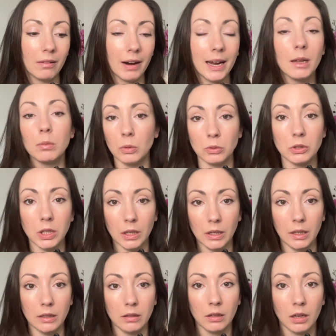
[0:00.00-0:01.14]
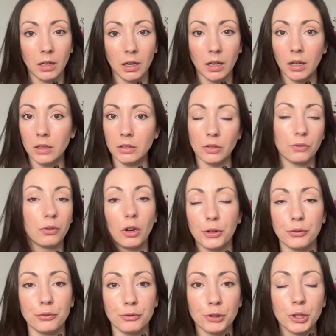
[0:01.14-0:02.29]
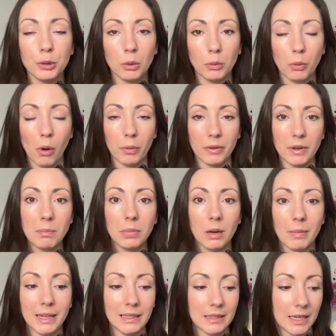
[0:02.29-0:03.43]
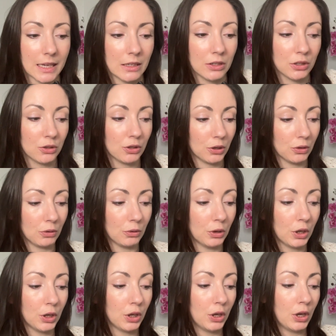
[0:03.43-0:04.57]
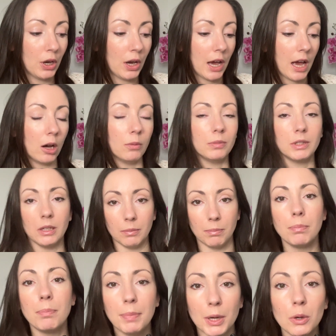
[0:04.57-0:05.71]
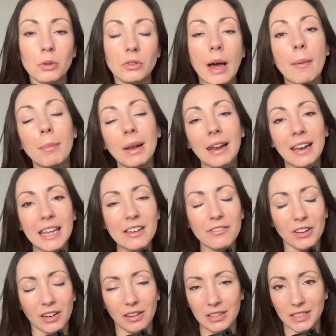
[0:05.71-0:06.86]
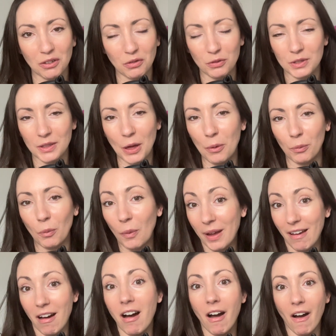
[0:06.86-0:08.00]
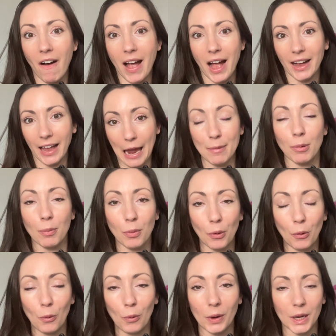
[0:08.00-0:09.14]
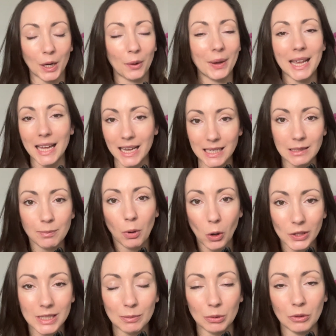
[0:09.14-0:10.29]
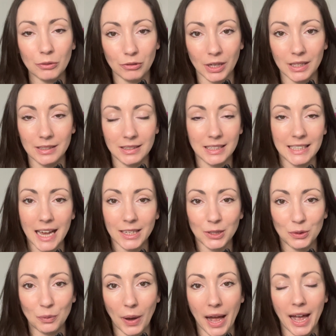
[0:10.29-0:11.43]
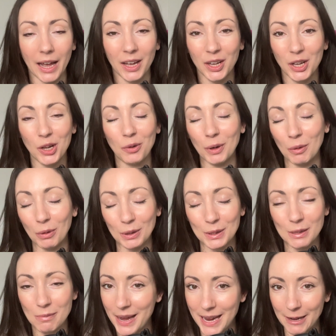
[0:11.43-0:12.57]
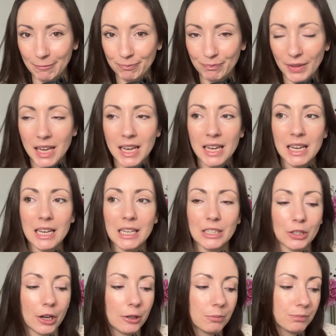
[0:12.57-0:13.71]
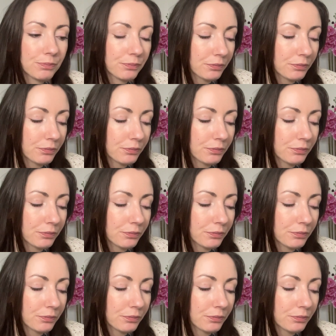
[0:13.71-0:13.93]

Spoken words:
are able to follow through with what we've implemented to help to build that belief in ourselves that we are capable. It is possible for us to get to where we want to be. So